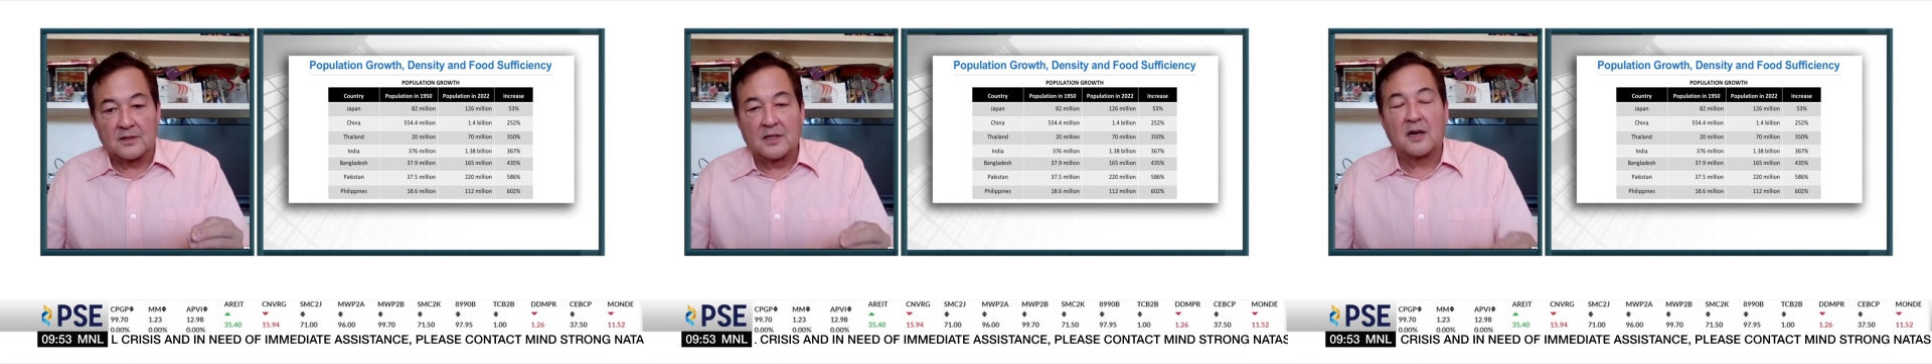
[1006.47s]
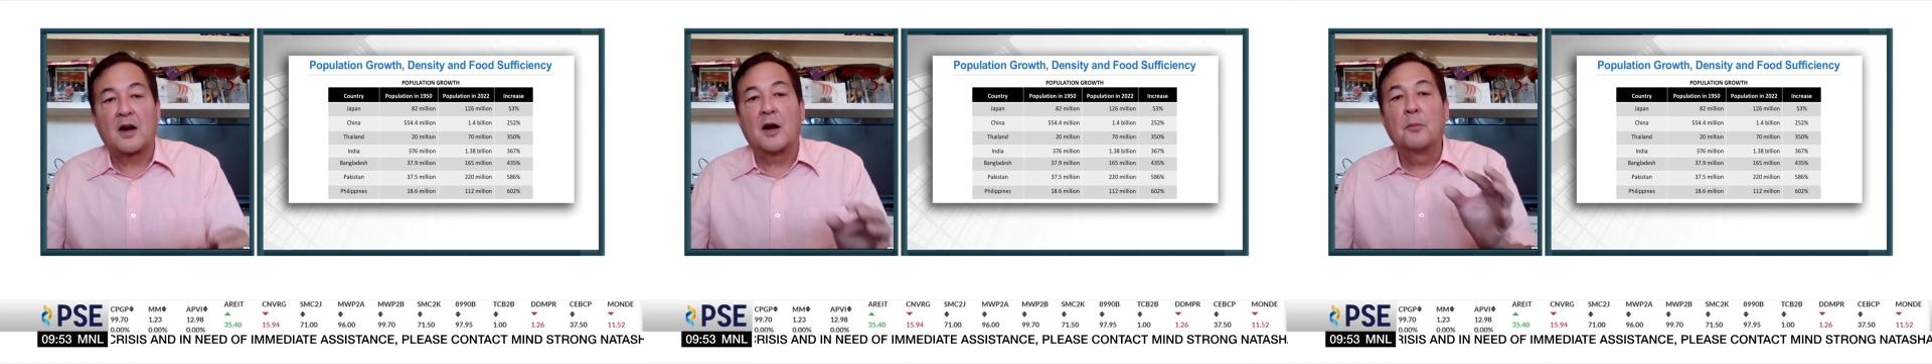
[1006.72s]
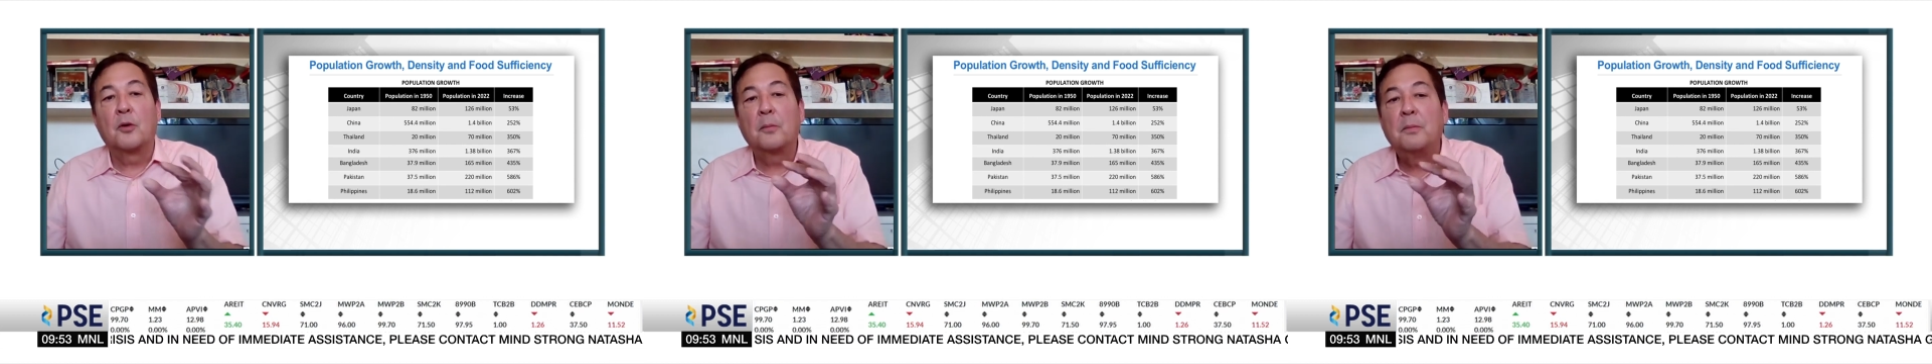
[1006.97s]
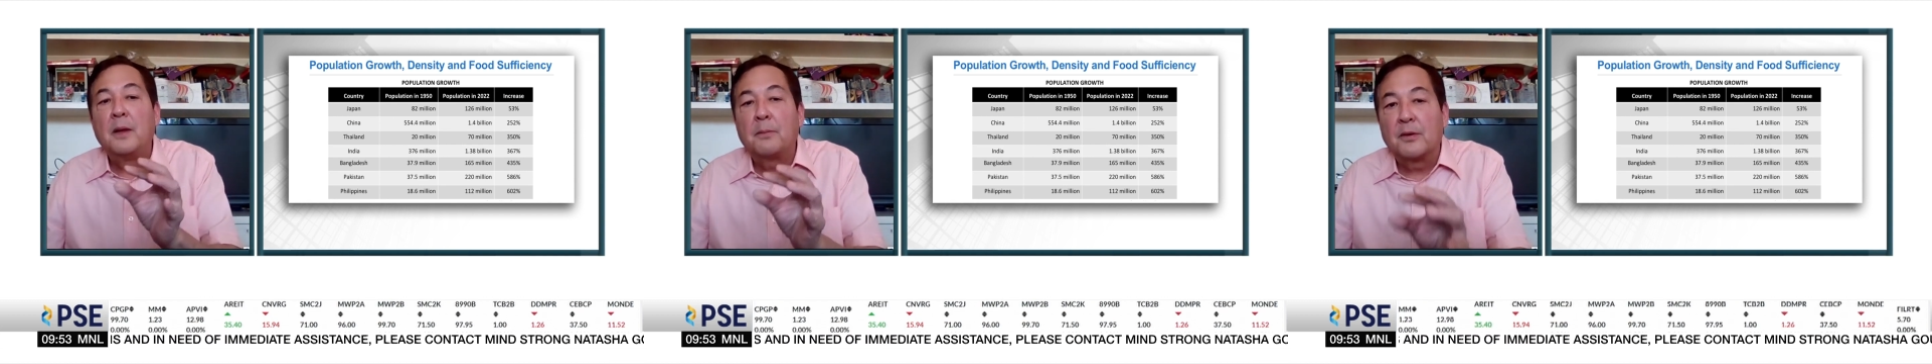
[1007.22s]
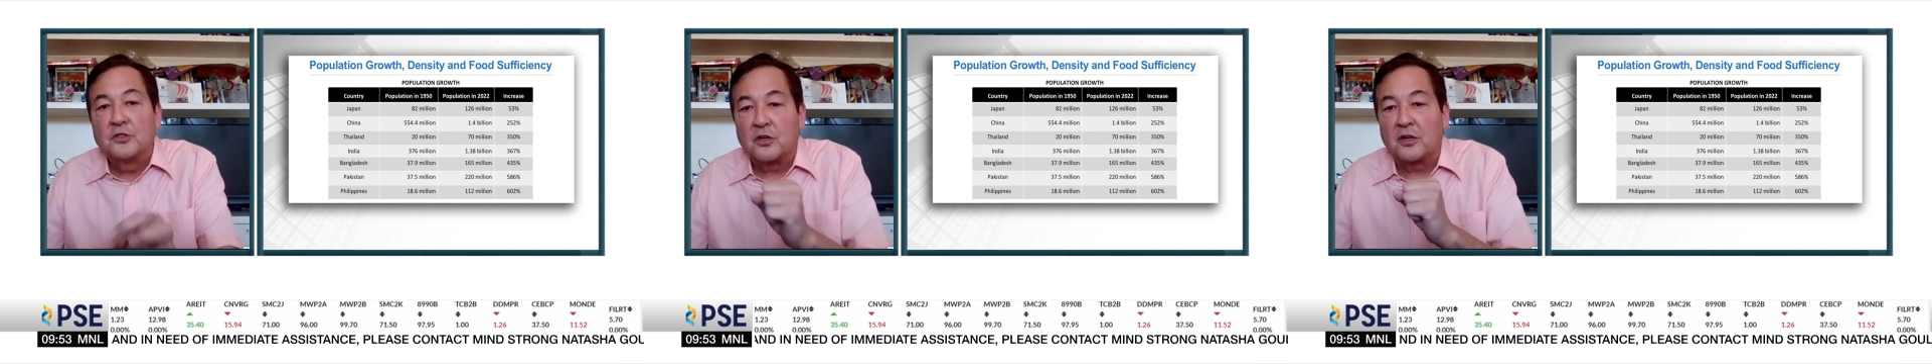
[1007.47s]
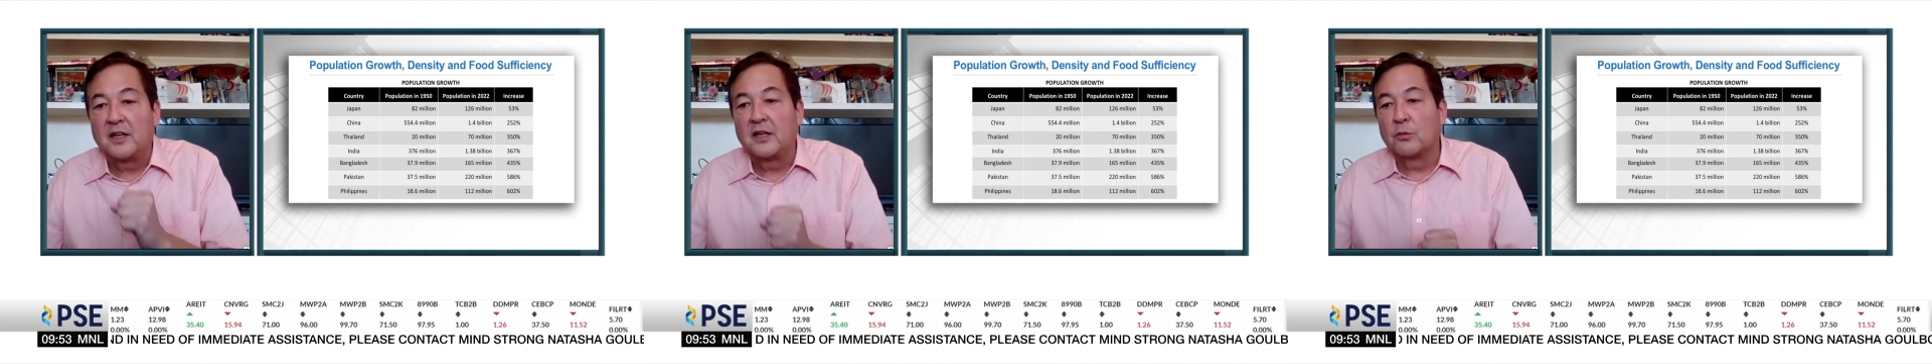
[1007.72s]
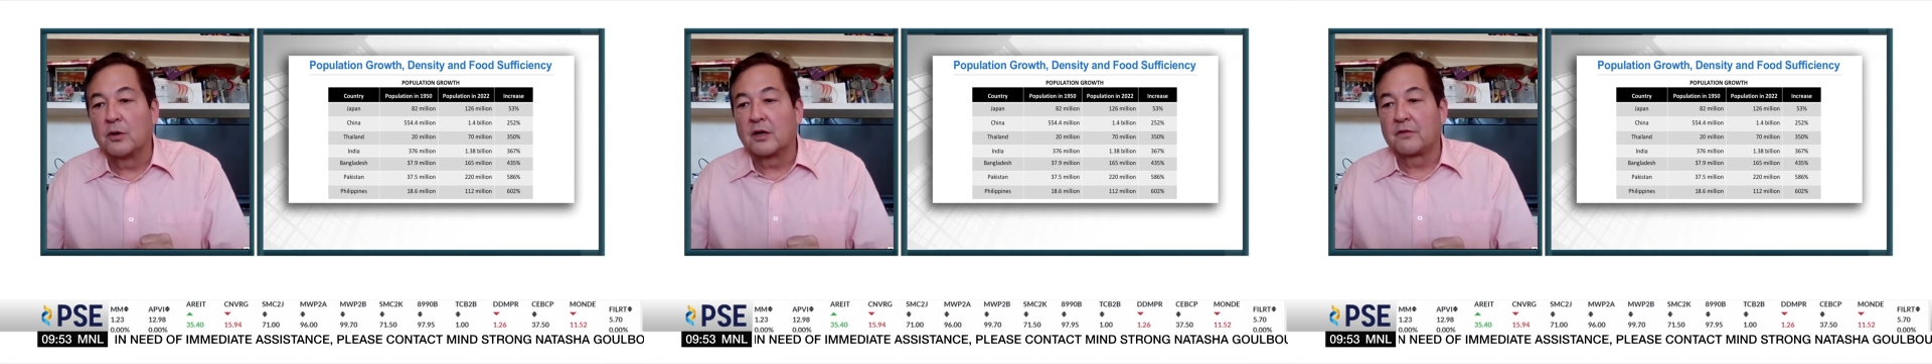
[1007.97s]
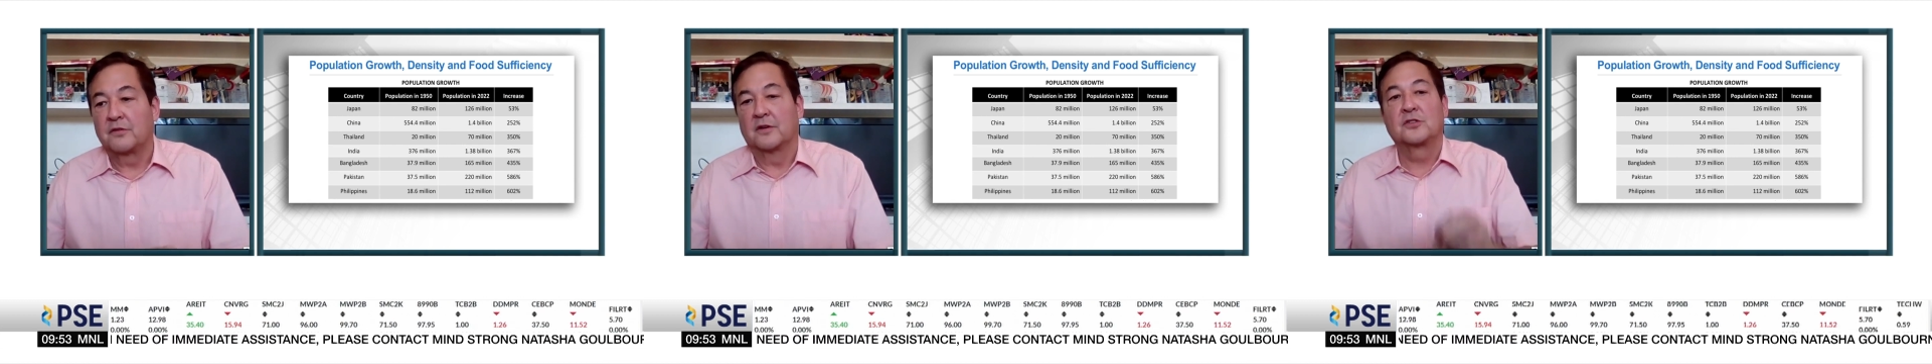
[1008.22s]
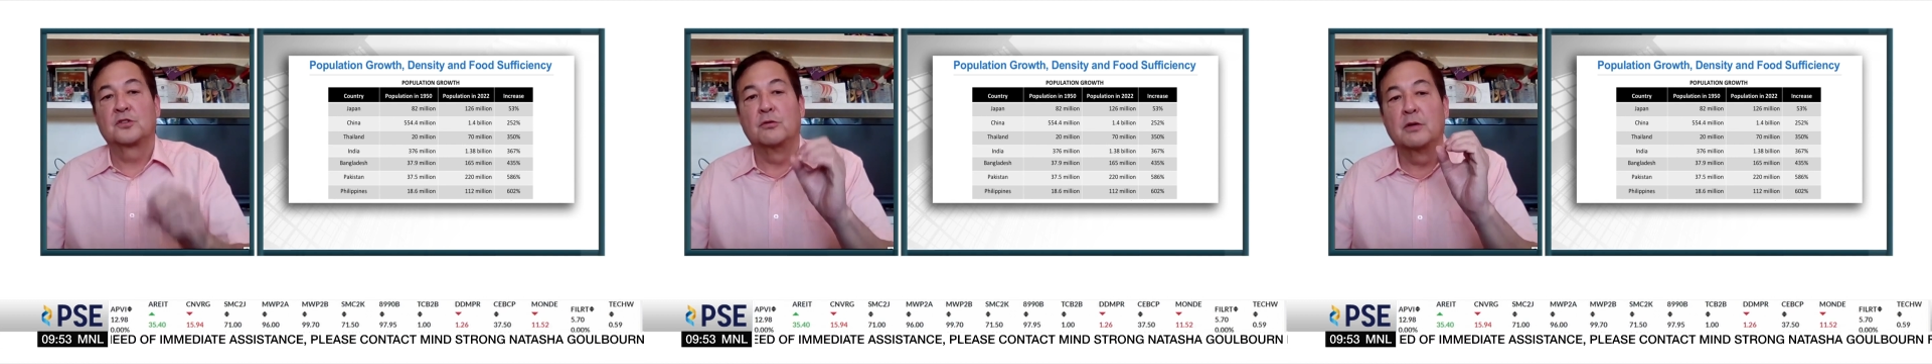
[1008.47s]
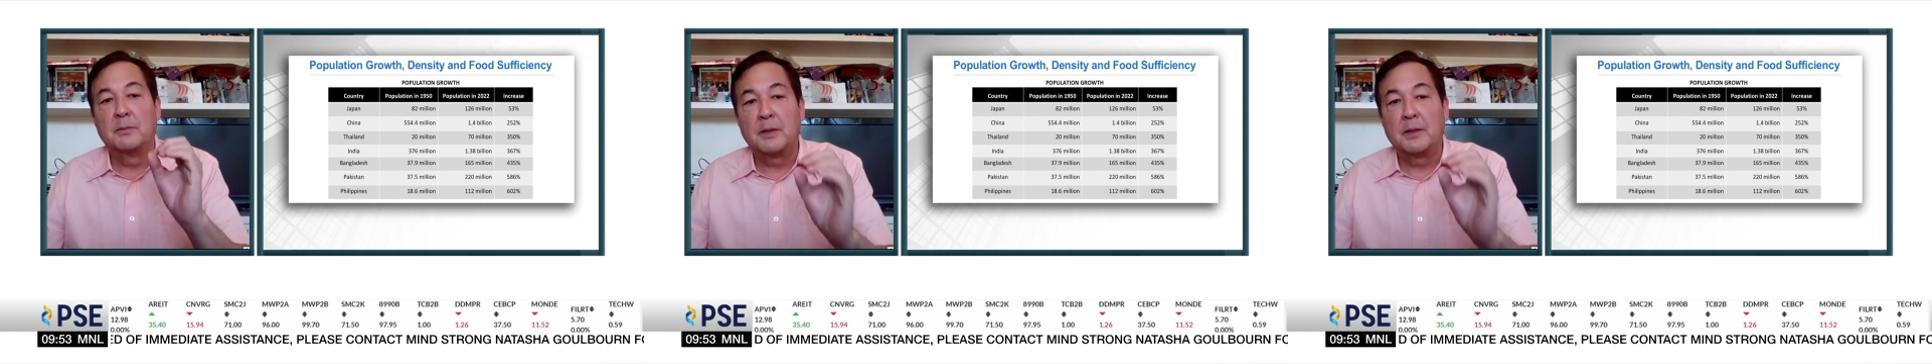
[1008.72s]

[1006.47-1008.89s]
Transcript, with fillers: there are more people joining the workforce who will